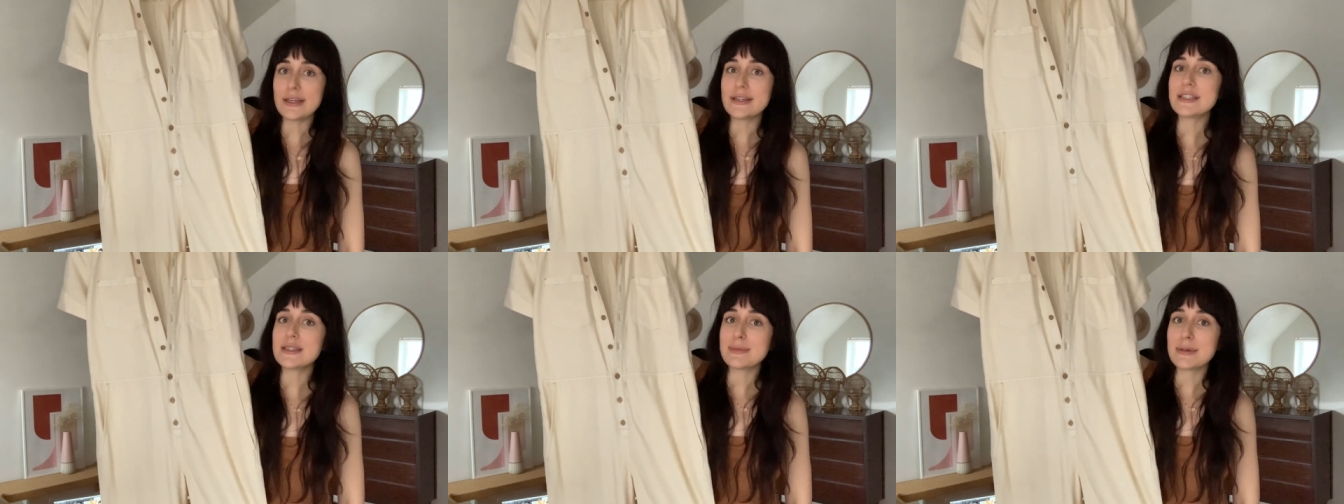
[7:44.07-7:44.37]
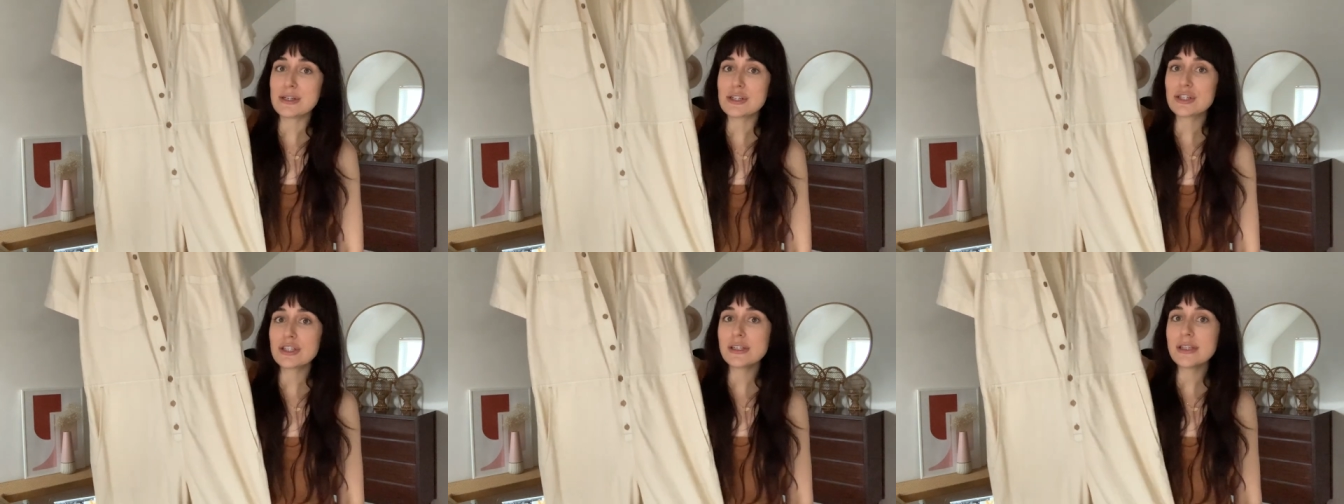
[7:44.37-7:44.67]

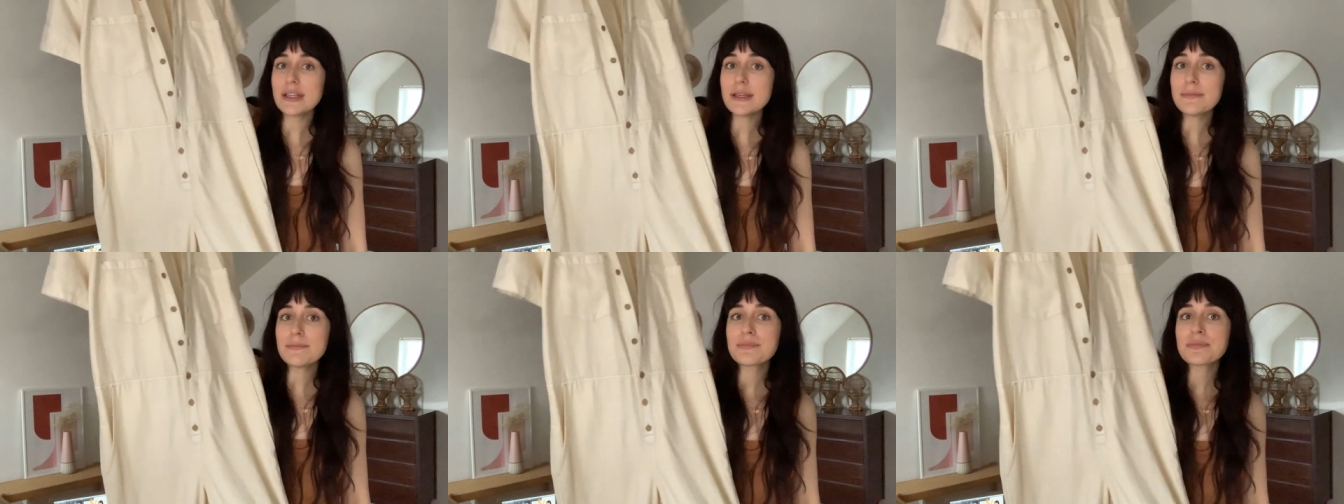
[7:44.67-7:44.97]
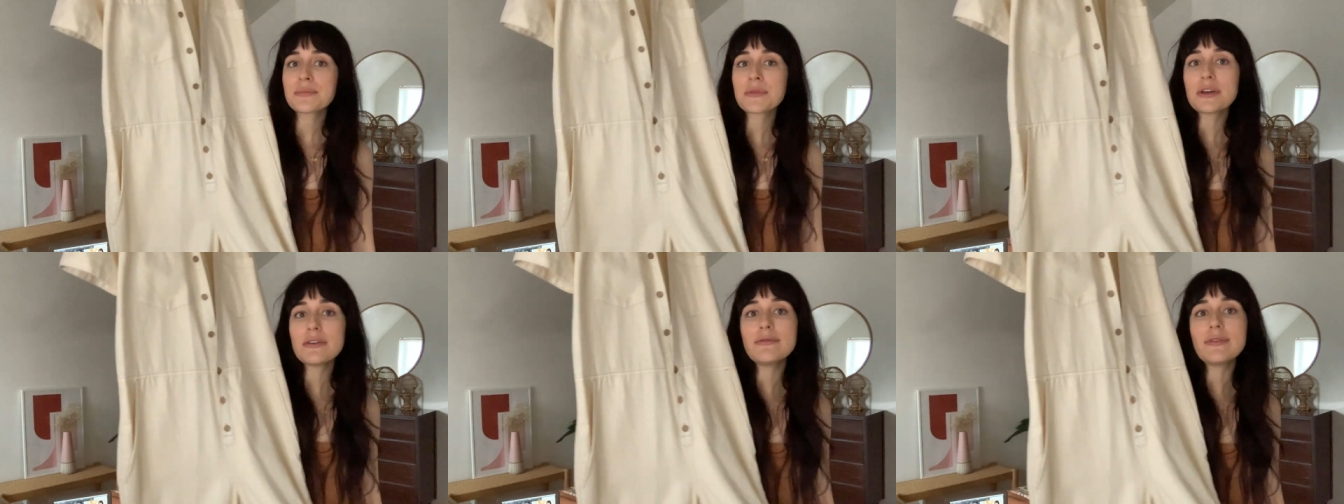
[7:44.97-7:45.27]
especially
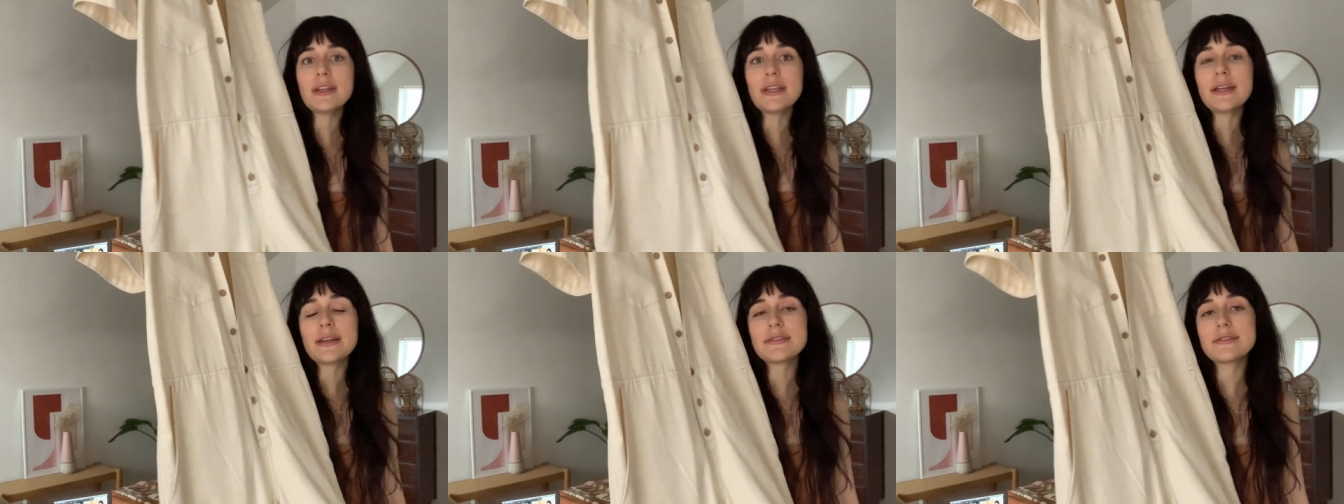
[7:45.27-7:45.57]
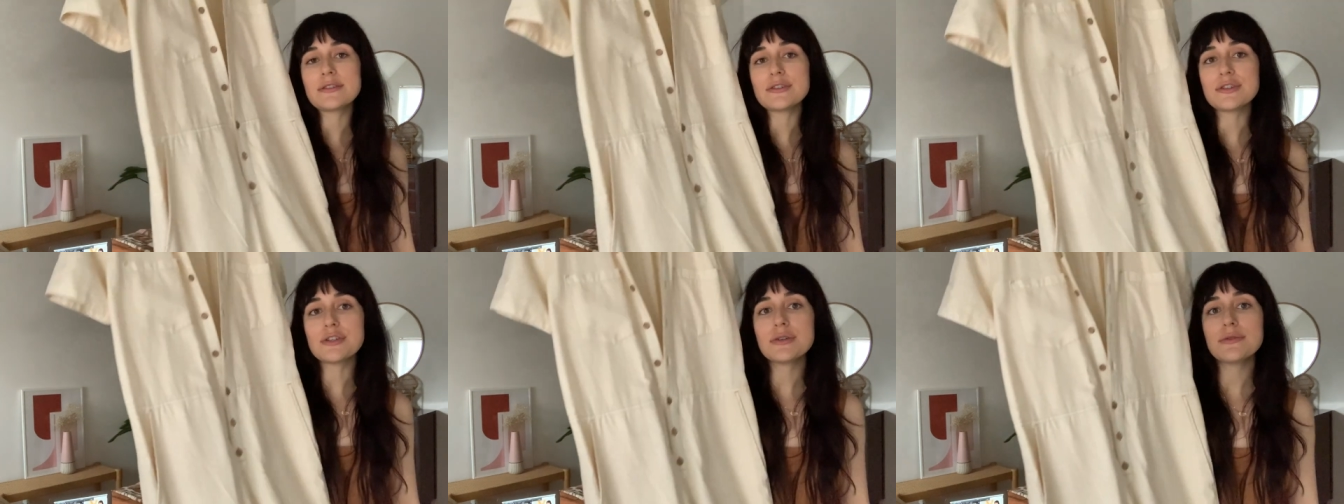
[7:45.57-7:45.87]
Phoenix
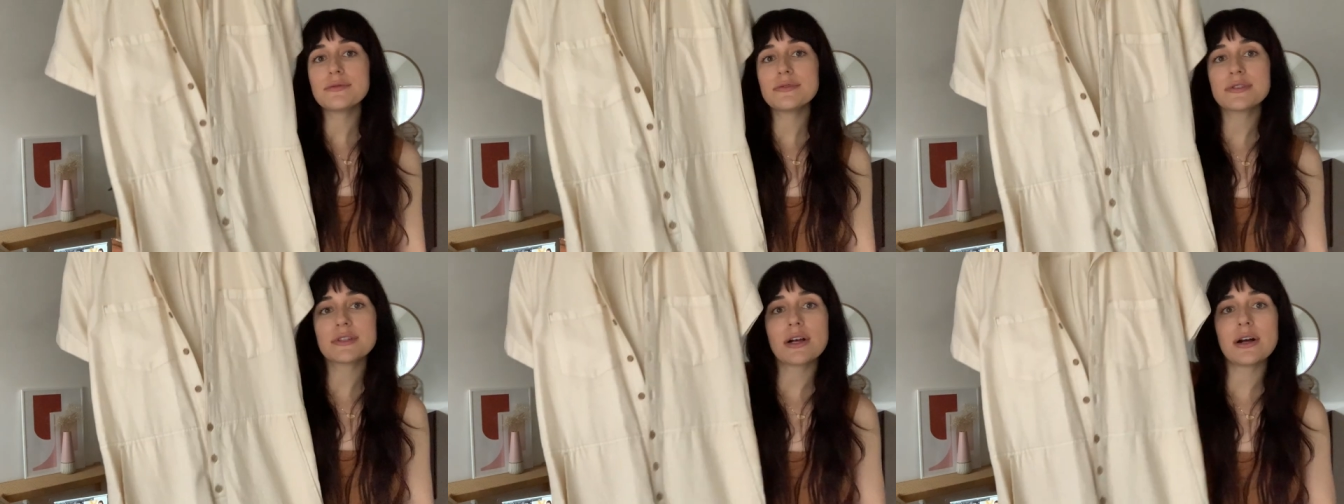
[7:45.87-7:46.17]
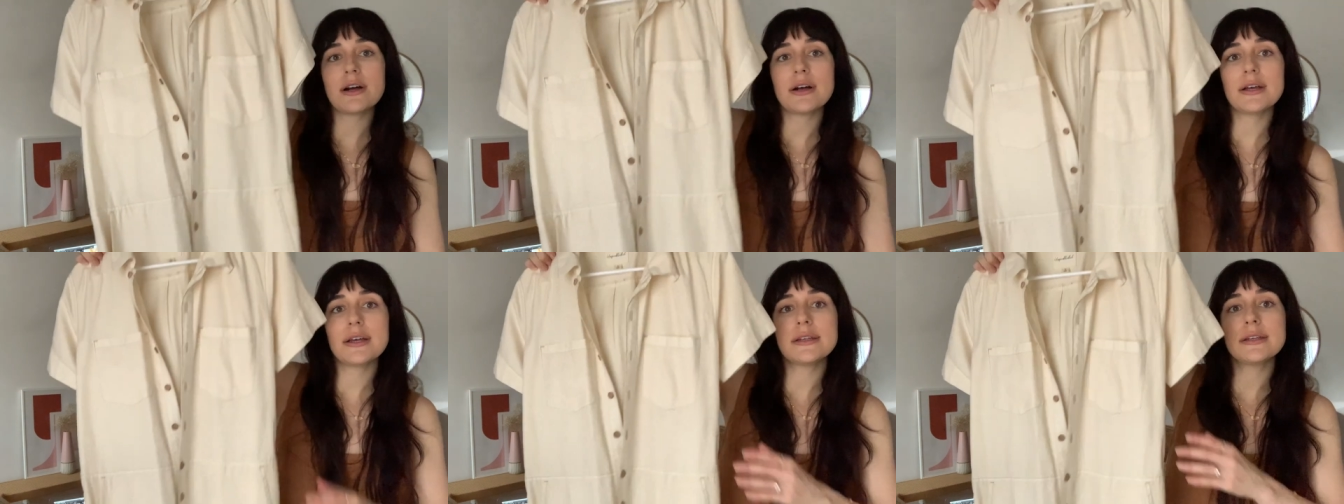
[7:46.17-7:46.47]
and
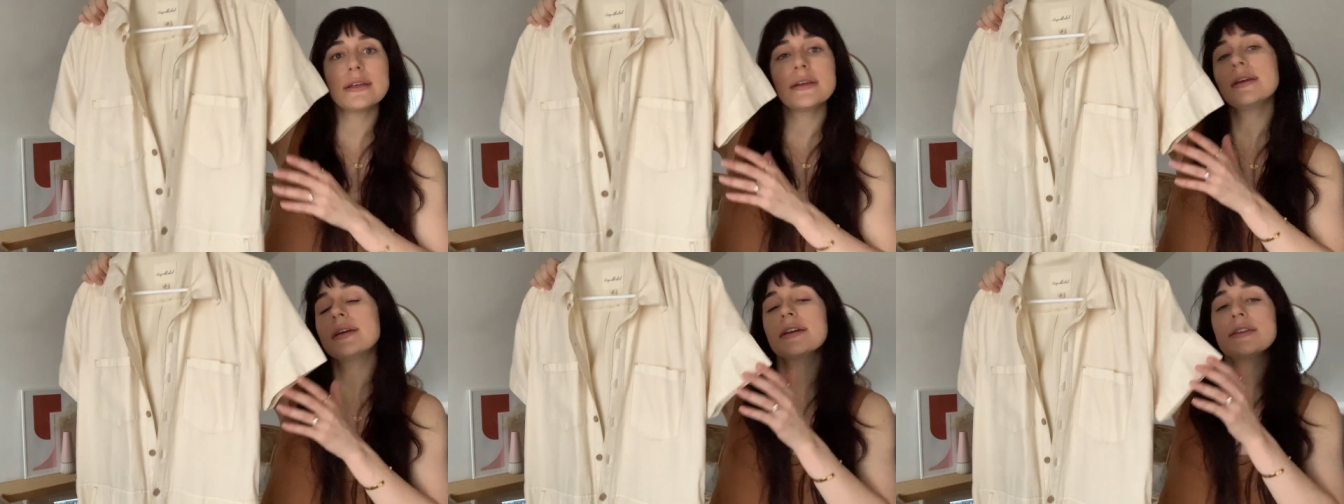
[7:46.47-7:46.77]
Tucson.